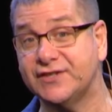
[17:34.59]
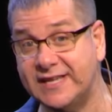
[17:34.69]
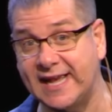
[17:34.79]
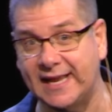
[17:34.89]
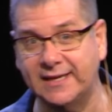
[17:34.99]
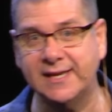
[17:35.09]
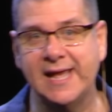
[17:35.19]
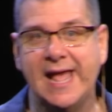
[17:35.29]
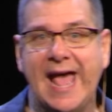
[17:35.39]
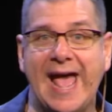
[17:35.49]
sinned
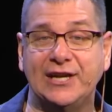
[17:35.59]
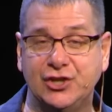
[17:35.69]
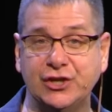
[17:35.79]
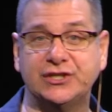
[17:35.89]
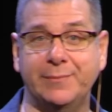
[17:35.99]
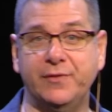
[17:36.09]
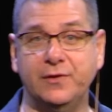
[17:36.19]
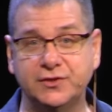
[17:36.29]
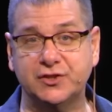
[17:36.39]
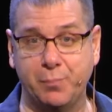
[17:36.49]
and took some of
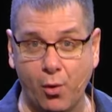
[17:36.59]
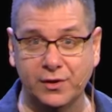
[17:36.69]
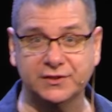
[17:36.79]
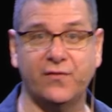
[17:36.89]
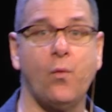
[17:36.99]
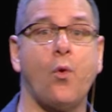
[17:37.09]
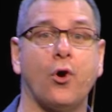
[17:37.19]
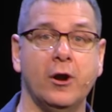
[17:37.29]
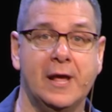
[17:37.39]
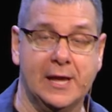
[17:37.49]
those spoils of
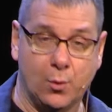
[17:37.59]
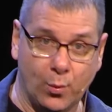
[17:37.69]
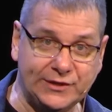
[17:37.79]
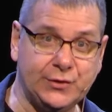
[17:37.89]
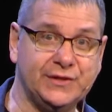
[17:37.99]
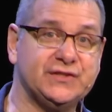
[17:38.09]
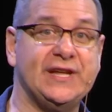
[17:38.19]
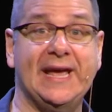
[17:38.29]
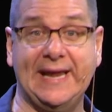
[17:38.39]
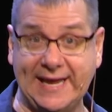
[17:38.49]
war, went to his
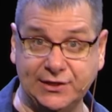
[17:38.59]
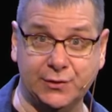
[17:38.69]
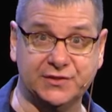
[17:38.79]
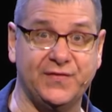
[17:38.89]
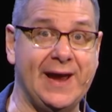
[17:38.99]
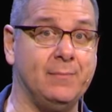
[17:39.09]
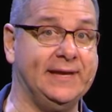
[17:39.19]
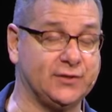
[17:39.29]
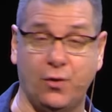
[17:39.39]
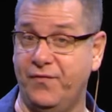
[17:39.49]
tent, into his family.
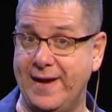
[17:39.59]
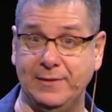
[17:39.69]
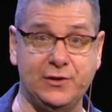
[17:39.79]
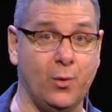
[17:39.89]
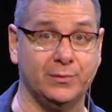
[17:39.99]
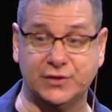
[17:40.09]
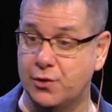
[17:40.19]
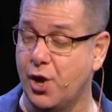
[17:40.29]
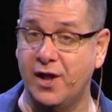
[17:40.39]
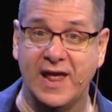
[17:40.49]
His whole family knew what was
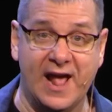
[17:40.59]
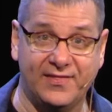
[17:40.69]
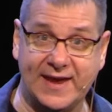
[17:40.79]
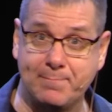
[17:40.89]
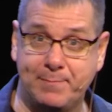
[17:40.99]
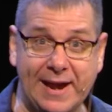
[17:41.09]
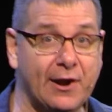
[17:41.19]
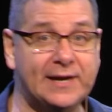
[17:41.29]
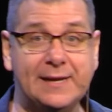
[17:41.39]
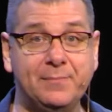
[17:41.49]
going on. They
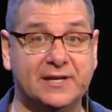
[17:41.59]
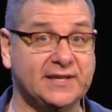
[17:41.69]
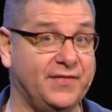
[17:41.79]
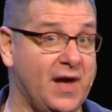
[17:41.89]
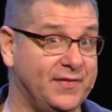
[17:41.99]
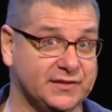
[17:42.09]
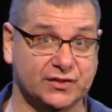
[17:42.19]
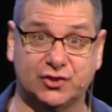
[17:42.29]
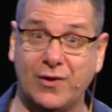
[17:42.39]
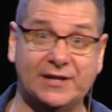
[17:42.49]
buried him because they thought, this
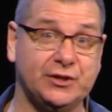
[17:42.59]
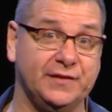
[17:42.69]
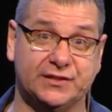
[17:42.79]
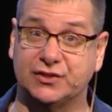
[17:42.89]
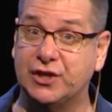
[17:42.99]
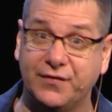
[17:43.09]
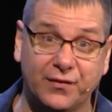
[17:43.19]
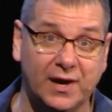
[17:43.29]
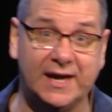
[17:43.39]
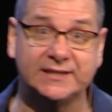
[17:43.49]
is treasure, this is good
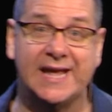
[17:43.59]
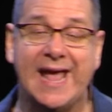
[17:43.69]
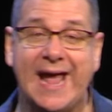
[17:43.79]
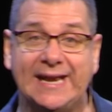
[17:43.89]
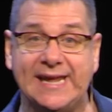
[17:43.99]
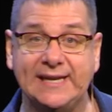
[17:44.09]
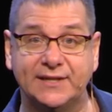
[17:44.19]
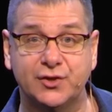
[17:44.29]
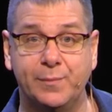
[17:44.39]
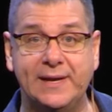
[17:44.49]
for us, and he
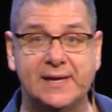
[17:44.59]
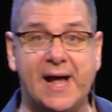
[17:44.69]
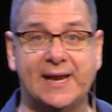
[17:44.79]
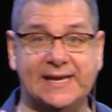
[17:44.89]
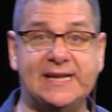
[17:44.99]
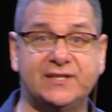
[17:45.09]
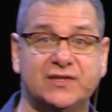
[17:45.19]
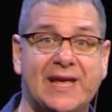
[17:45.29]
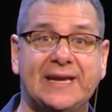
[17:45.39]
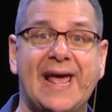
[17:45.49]
disobeyed God and he
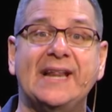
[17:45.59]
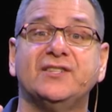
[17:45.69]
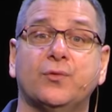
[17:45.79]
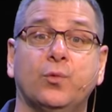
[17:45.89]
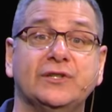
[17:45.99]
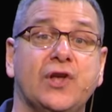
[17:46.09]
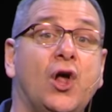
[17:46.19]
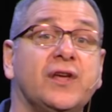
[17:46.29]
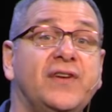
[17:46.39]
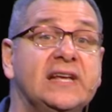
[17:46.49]
sinned. And as a
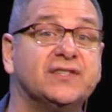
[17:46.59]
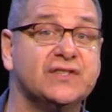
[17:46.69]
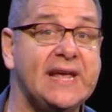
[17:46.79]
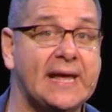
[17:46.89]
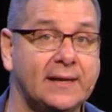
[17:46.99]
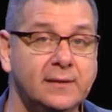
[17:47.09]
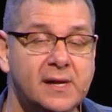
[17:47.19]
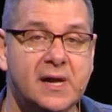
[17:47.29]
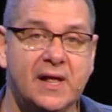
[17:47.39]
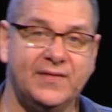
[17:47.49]
result of his sin,
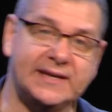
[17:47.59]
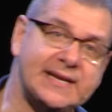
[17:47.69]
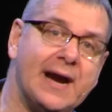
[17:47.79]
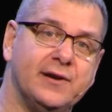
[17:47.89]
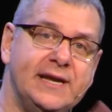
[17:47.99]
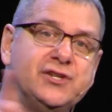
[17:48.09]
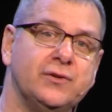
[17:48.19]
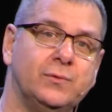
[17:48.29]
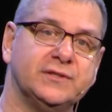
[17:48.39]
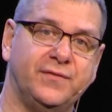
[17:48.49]
the entire
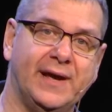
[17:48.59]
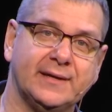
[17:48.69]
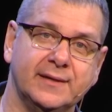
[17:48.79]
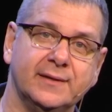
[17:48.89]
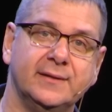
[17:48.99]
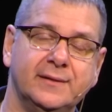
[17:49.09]
nation was affected.